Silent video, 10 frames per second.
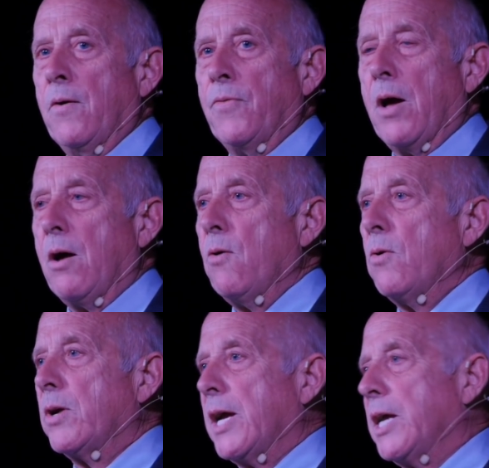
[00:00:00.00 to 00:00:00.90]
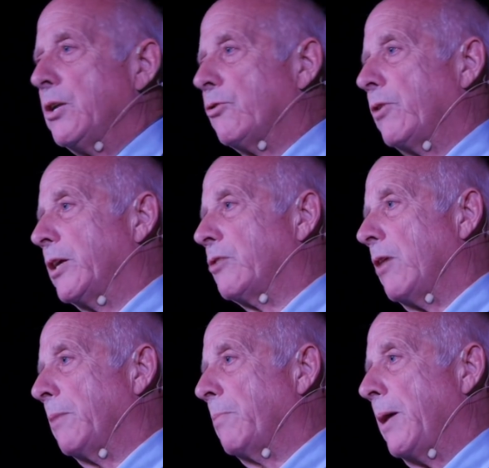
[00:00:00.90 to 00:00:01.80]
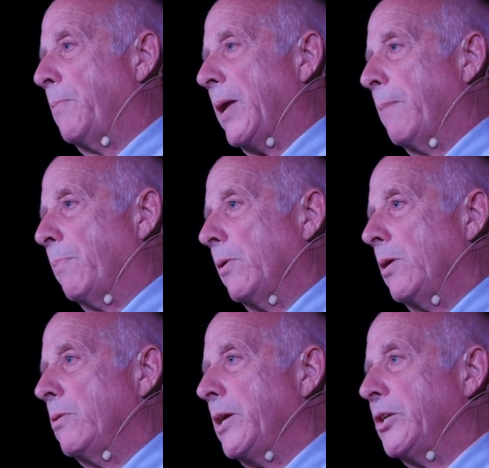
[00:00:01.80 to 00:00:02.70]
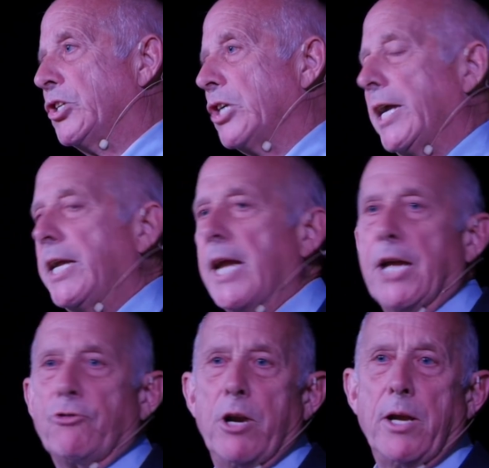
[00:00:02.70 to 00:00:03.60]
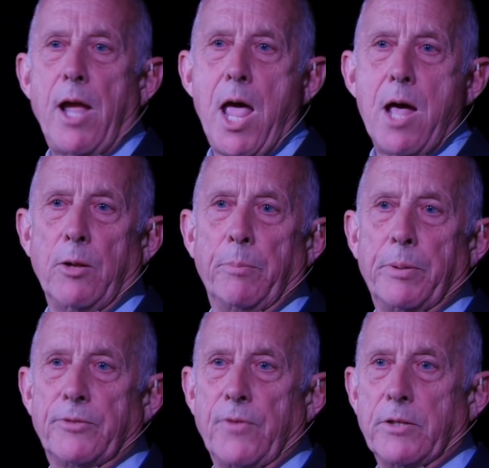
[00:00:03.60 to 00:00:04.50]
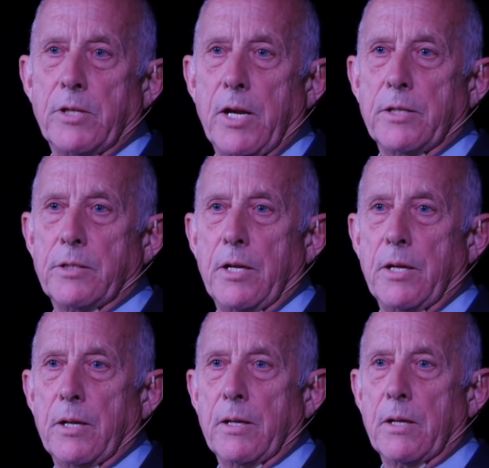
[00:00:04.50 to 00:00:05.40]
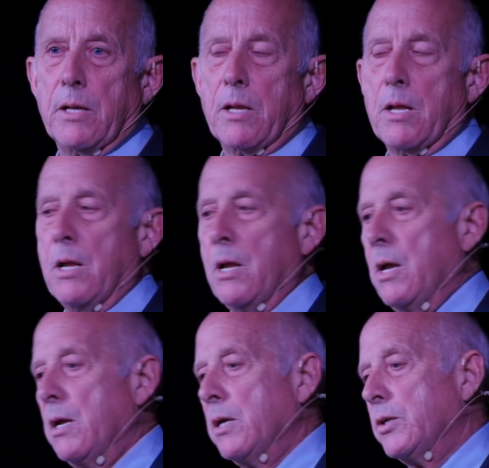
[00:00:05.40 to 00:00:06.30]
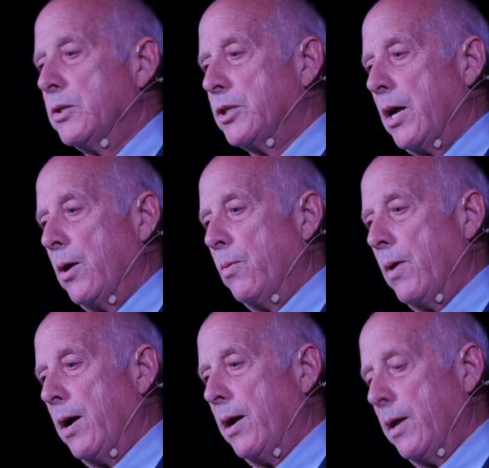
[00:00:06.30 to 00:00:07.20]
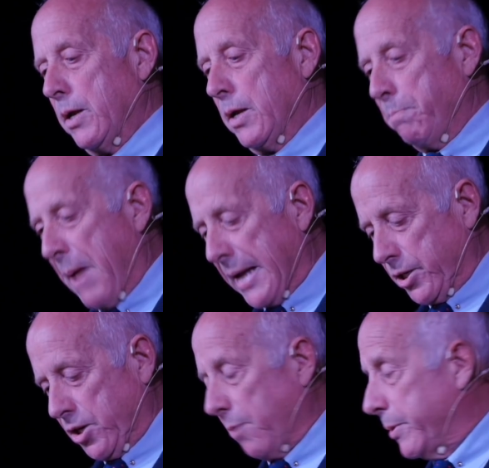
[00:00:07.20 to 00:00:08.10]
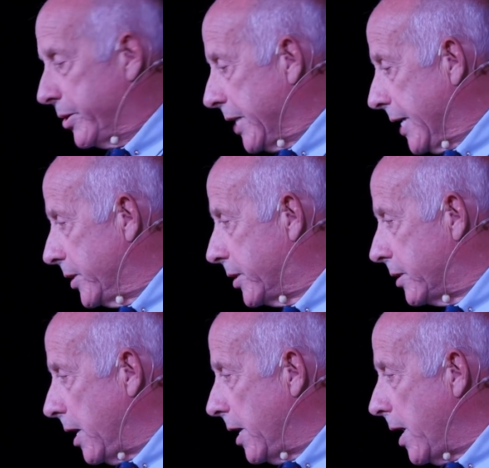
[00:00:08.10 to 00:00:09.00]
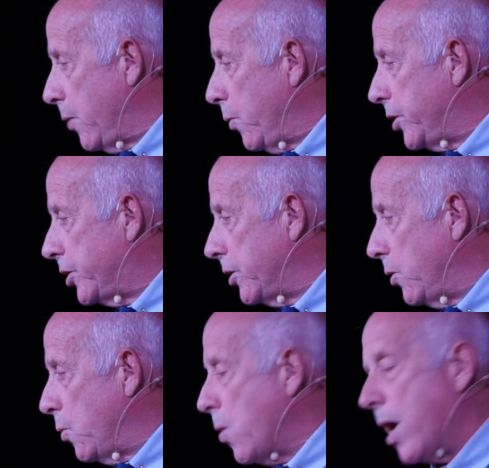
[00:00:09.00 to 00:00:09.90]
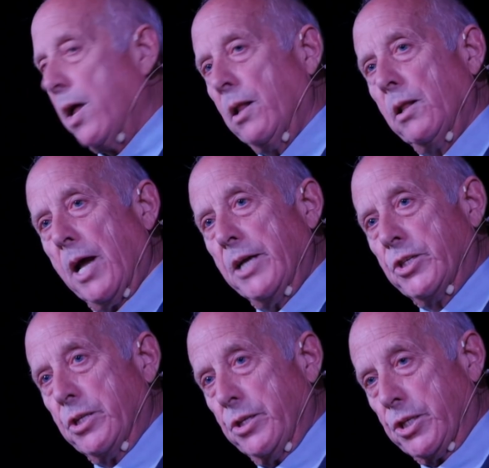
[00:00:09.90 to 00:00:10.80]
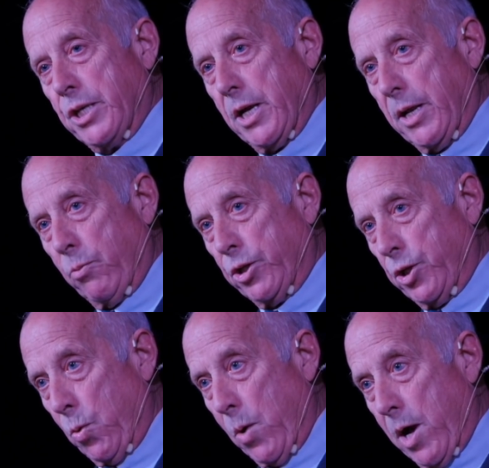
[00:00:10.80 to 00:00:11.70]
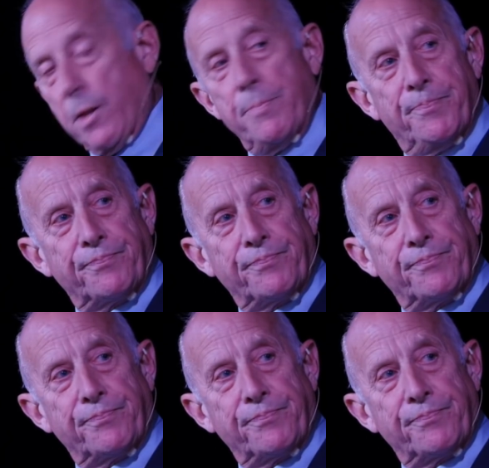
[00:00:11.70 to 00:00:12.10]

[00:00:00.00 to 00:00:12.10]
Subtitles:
The whole country is run by people who need psychiatric help, as far as I can see. So back to common sense, and I wish you well. I sincerely wish you well.